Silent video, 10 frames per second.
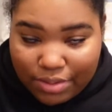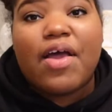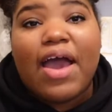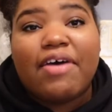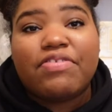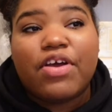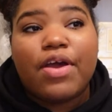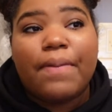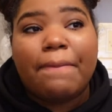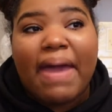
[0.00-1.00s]
So after
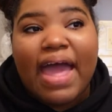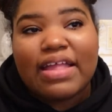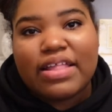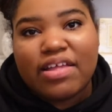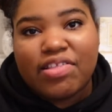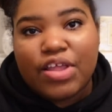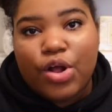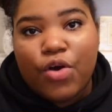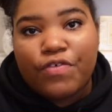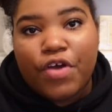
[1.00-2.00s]
Matt thinks it
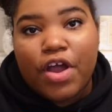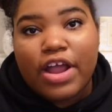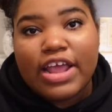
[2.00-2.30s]
over,